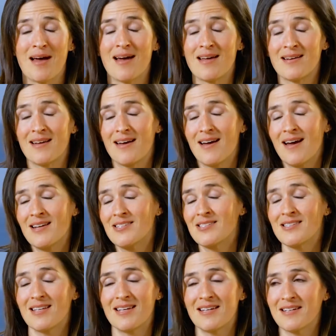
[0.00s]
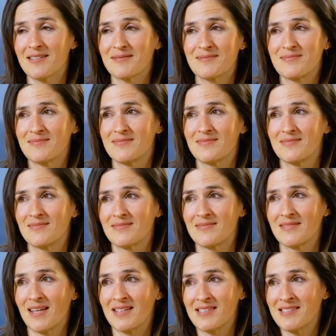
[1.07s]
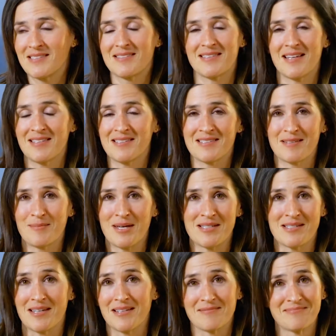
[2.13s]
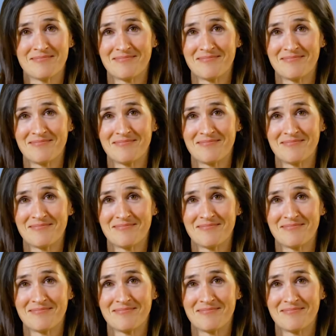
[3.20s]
And I just think that's amazing.